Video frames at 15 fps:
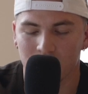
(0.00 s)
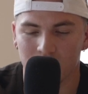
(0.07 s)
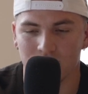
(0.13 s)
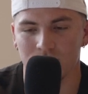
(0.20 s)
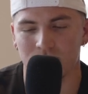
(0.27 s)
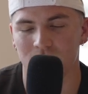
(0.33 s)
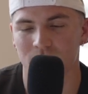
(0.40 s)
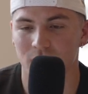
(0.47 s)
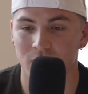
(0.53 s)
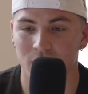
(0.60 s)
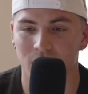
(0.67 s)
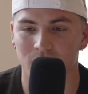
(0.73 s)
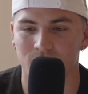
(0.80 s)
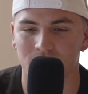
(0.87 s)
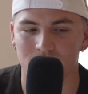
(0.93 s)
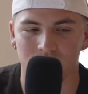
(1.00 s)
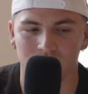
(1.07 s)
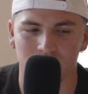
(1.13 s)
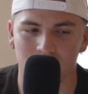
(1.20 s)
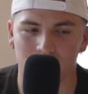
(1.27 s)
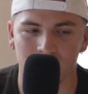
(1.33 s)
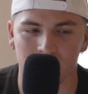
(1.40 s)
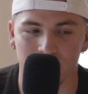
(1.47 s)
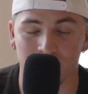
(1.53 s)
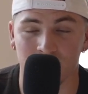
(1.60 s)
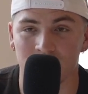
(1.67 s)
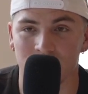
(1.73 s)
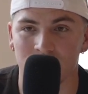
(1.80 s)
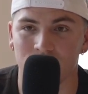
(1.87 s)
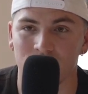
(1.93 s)
the 200 Club it just
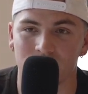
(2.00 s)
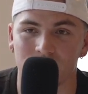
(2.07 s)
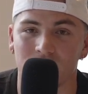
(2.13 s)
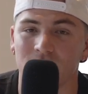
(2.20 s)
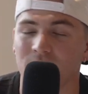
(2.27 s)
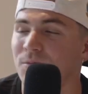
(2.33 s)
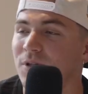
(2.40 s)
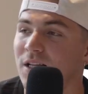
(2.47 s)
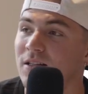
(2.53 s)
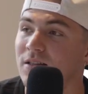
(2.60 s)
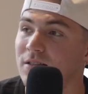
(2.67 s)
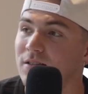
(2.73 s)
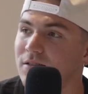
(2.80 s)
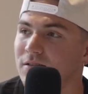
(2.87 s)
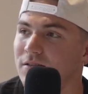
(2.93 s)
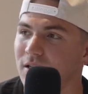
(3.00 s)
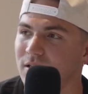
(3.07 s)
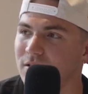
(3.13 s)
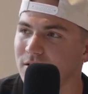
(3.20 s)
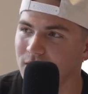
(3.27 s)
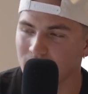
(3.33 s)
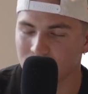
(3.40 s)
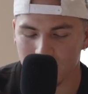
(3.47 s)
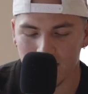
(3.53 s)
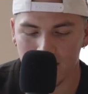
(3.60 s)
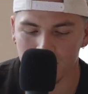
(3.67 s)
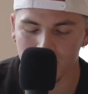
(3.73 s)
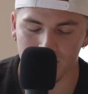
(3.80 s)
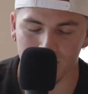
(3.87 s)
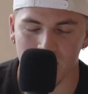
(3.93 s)
means to be fucking relentless. That's
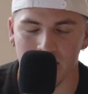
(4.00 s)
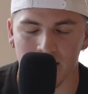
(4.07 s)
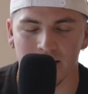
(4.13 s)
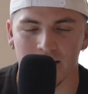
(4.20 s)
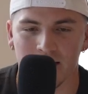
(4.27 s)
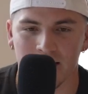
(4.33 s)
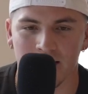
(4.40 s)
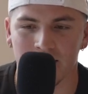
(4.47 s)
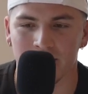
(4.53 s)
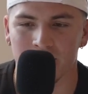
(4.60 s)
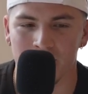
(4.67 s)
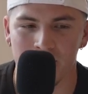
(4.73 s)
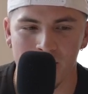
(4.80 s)
kind of what's behind it. And